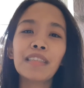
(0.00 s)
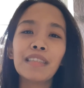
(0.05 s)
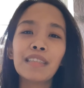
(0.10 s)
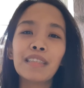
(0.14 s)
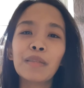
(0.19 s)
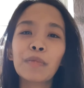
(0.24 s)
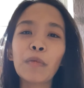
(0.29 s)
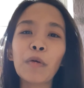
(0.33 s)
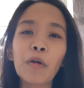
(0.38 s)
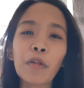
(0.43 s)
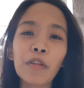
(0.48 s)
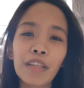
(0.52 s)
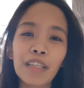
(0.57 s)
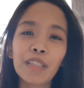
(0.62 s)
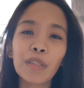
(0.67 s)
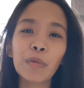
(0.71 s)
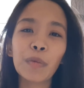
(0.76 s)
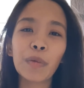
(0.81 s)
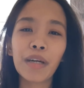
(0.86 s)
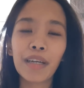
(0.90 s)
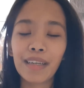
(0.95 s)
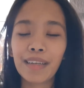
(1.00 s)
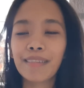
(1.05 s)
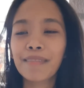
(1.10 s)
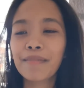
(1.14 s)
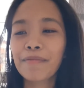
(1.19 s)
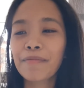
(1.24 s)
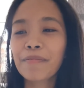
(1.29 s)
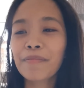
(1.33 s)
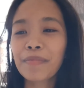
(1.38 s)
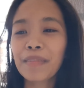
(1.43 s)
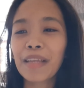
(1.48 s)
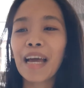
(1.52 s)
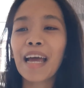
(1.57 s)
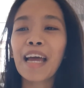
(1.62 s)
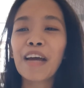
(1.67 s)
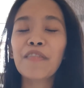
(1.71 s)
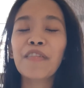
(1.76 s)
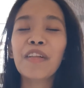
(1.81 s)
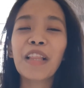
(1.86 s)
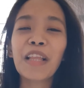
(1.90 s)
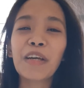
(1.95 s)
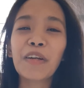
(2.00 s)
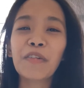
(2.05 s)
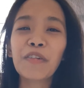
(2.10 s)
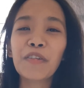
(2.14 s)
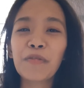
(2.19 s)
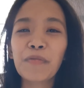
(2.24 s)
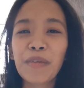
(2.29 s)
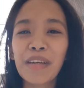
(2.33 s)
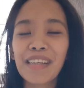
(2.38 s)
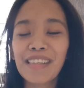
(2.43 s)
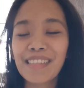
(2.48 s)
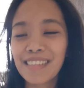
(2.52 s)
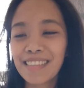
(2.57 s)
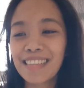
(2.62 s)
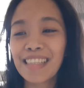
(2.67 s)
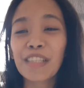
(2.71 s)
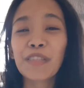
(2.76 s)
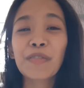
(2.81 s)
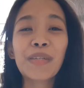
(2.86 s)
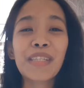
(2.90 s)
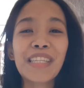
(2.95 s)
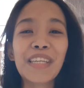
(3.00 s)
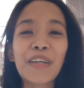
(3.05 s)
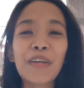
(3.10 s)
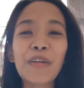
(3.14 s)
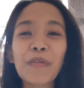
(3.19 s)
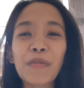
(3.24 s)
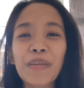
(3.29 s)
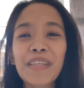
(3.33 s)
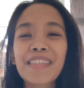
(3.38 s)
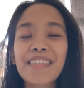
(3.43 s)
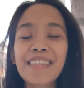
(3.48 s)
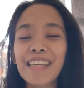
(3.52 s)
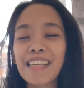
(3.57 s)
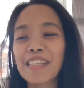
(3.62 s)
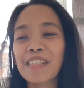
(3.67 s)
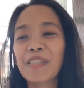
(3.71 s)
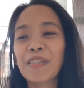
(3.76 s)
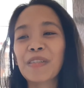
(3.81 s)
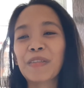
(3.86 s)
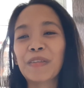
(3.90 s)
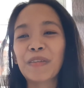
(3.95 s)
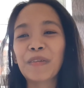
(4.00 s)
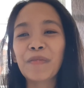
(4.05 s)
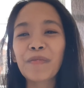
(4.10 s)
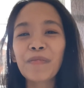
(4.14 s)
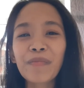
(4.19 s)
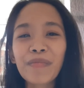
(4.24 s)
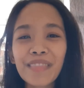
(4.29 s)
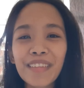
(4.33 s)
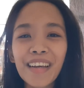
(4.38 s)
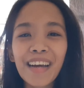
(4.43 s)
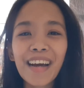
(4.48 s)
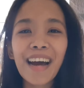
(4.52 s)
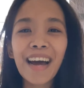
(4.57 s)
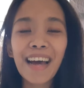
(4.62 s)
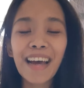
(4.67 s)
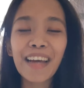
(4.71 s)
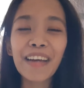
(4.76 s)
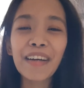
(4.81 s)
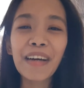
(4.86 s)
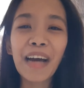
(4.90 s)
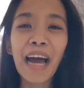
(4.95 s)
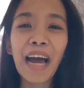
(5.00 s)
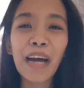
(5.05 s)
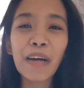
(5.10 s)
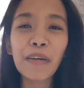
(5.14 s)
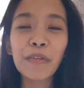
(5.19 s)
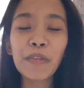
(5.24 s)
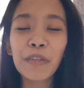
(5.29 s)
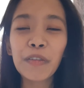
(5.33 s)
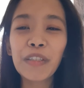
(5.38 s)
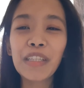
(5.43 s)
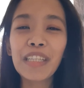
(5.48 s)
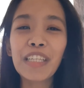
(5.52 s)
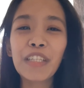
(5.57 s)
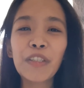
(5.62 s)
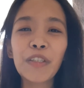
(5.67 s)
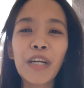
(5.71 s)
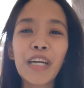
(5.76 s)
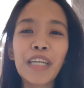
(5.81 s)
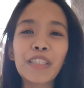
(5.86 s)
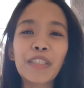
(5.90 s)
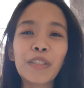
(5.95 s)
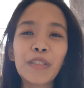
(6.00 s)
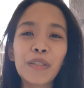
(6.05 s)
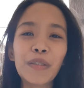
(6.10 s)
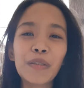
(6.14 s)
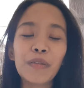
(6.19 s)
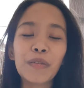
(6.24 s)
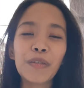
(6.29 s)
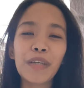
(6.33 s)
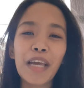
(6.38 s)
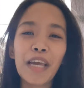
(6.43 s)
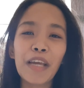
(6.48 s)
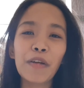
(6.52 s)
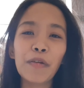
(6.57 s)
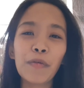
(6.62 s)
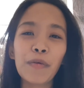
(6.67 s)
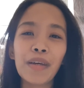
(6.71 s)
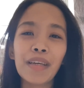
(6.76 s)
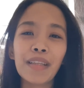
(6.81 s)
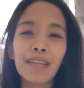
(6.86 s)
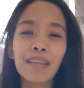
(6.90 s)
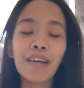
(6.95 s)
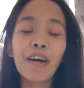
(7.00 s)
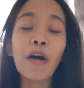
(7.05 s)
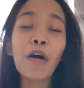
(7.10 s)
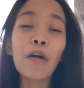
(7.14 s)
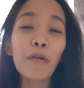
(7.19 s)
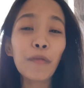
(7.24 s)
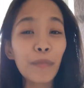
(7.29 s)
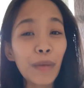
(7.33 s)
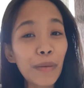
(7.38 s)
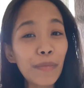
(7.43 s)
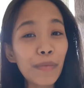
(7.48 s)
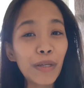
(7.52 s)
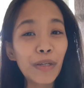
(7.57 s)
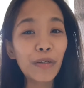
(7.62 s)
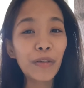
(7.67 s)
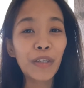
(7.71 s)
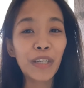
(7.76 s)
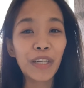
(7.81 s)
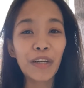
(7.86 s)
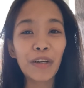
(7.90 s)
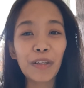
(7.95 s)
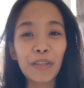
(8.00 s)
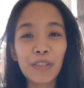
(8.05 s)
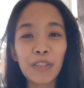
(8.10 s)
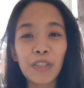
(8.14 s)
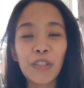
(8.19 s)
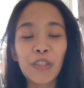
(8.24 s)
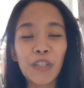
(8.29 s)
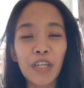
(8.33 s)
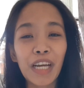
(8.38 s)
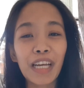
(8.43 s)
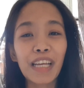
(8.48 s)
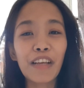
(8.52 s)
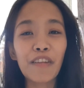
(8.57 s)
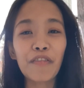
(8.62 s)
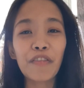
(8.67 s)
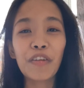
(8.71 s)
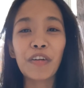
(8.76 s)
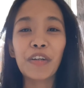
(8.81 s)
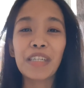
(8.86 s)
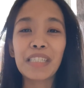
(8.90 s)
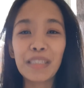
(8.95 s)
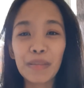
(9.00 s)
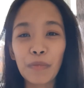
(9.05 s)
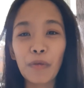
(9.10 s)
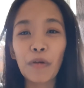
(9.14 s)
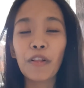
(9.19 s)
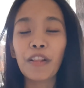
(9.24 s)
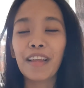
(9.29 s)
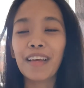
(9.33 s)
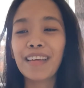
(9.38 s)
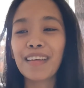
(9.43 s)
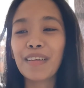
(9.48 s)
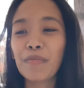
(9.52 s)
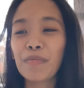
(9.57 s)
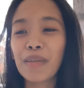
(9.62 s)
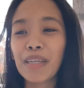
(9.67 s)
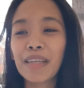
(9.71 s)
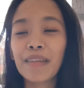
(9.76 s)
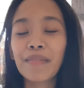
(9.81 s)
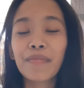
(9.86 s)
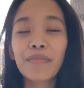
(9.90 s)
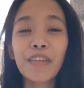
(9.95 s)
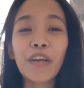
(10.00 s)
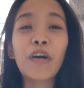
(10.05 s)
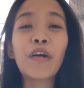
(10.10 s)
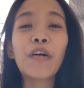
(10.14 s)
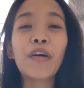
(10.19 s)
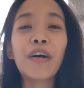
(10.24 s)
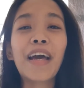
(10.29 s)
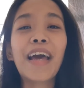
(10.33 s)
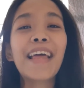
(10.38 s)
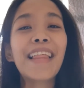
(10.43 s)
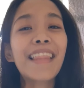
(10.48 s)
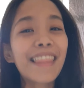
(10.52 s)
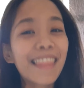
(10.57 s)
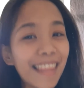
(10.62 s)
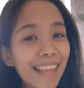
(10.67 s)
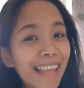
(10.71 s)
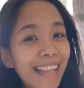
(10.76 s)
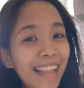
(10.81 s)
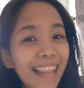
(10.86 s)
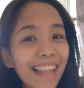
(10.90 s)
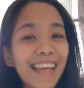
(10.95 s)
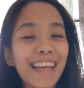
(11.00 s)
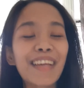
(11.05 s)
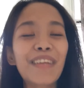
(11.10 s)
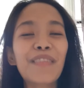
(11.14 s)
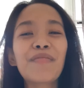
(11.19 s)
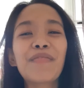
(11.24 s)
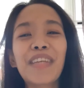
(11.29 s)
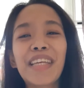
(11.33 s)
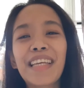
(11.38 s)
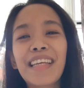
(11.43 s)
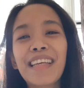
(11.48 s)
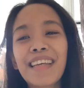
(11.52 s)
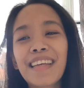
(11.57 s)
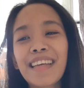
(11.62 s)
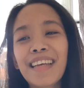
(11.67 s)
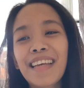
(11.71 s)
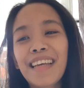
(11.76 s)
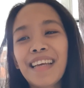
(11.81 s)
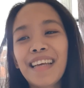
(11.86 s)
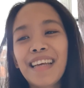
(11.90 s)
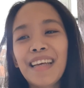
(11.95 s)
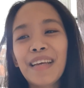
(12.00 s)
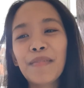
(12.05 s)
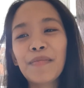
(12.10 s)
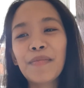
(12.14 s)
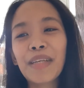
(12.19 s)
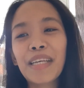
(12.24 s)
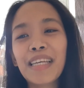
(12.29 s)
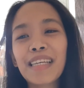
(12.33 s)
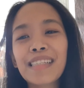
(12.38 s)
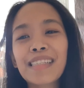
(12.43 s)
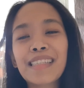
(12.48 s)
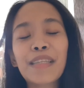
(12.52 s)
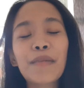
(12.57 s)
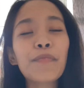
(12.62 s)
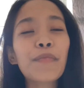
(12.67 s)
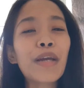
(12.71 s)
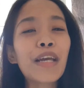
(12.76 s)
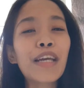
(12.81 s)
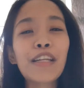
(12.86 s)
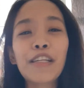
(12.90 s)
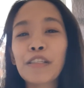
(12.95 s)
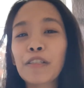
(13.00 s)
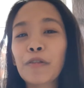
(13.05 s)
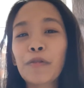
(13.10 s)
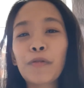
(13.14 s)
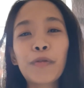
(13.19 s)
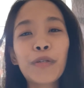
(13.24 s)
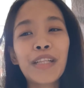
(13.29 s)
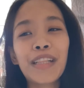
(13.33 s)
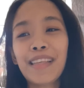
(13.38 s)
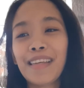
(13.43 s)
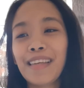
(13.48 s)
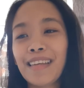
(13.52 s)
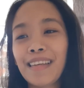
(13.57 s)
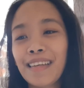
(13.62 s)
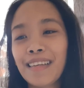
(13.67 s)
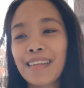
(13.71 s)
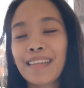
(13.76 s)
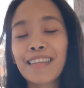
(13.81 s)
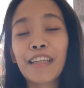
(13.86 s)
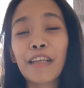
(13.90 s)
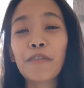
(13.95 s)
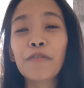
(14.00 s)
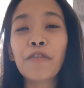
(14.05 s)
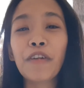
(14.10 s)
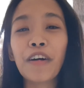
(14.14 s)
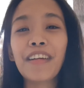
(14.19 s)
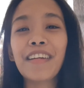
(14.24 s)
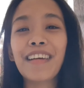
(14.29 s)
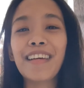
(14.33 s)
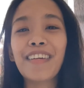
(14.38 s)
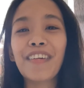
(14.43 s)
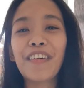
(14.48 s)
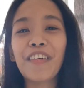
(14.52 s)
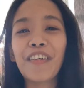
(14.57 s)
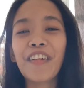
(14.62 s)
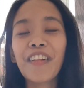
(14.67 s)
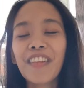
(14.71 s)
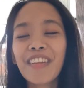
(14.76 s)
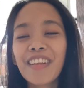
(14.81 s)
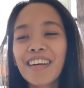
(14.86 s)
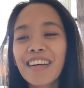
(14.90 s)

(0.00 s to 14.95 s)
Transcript: small, that's why I have a lot of pains. That's what they always say. So I would really try to gain weight. Oh, maybe you can also try if you are small like me and thin like me, because the pain is really not funny at all.